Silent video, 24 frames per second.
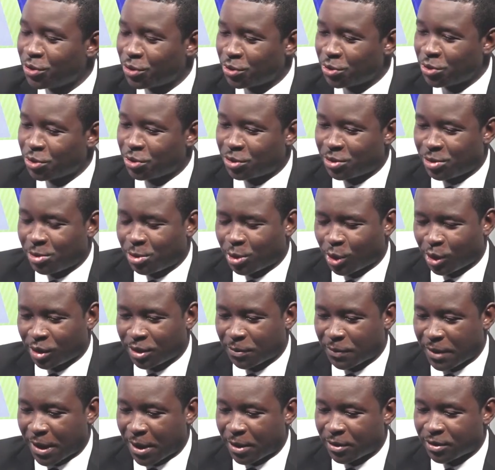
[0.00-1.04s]
you, you talk
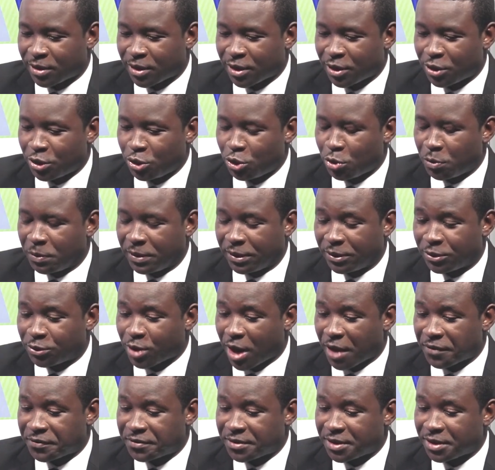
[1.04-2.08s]
about you being
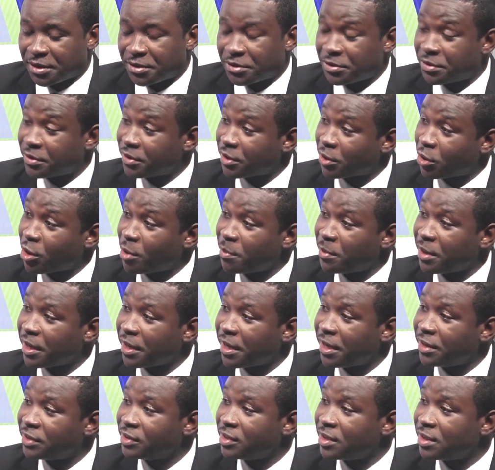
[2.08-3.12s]
drafted into the
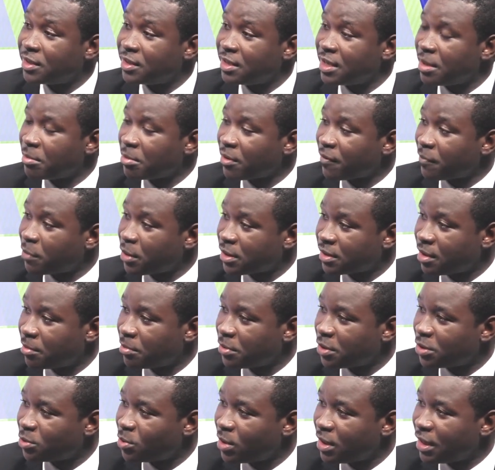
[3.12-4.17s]
communications team of President
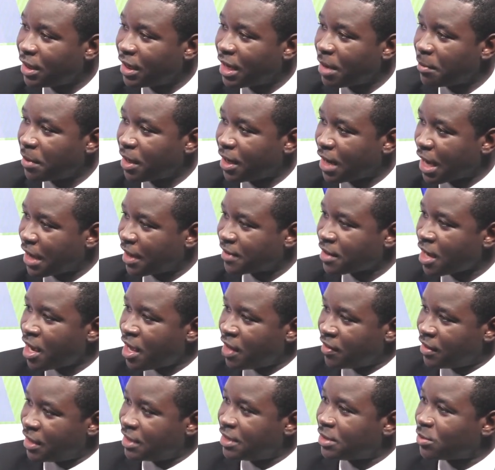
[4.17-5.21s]
Mills when he came in. And I guess
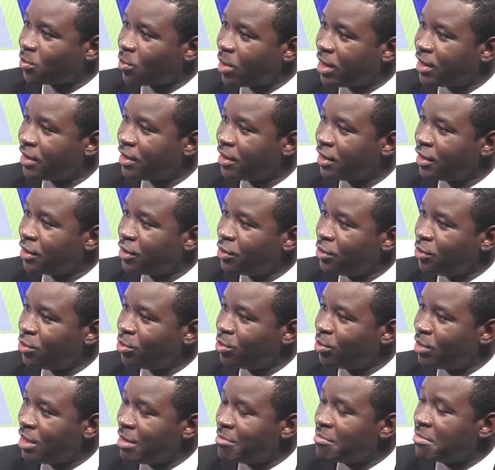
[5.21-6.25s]
that is when
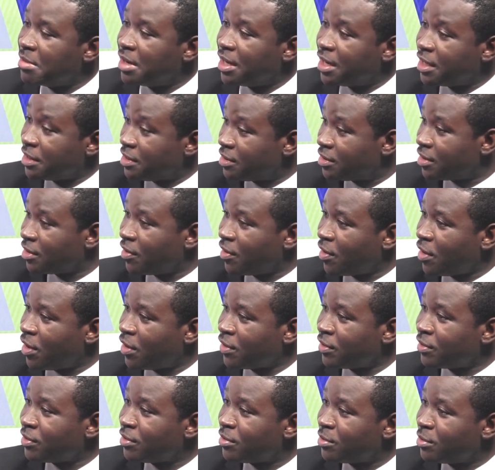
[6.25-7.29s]
you emerged
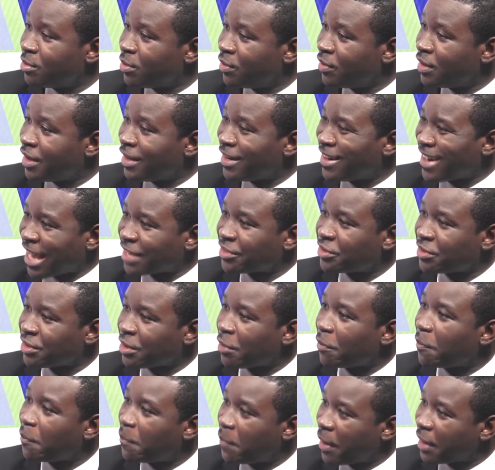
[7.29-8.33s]
onto the
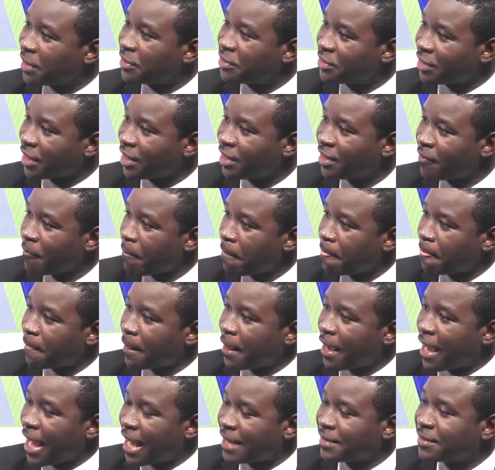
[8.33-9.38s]
national picture,
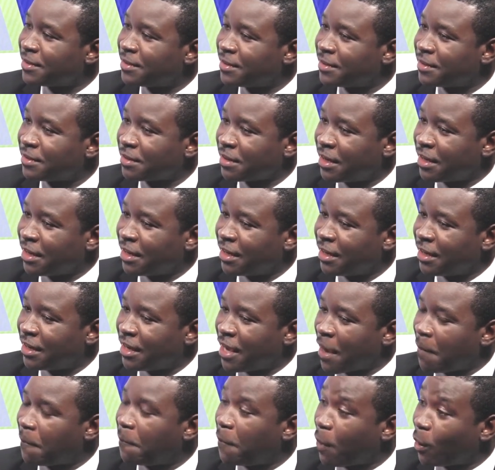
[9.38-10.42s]
yes, as uh,
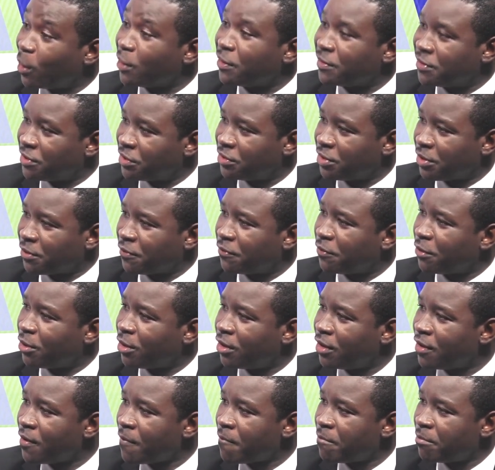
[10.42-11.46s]
a politician
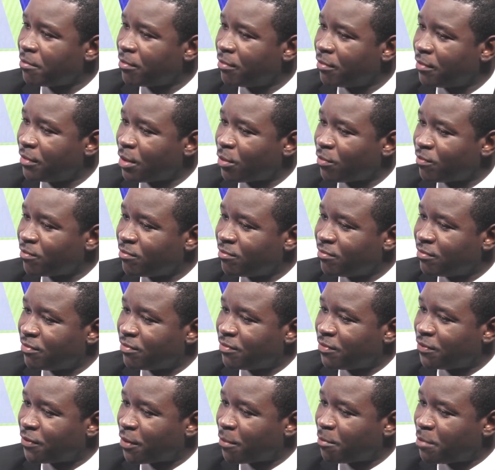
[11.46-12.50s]
for the
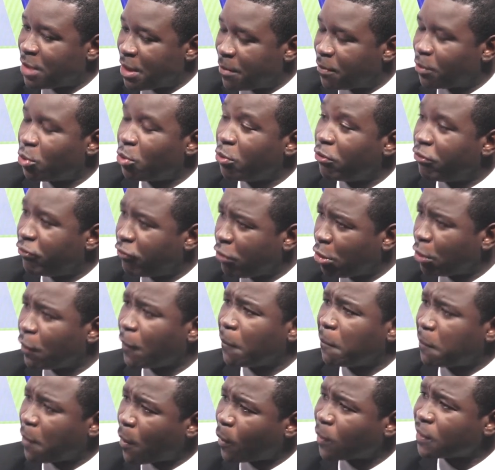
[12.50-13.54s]
for people who follow
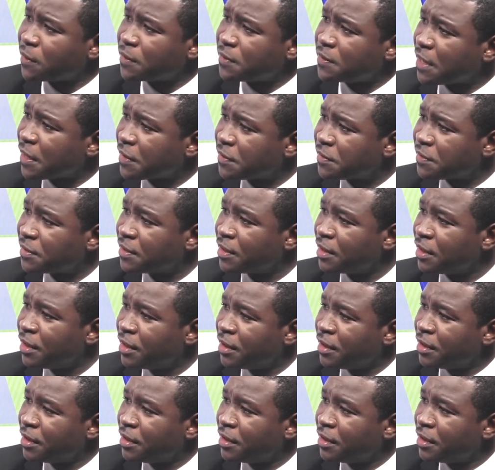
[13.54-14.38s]
politics. Yeah.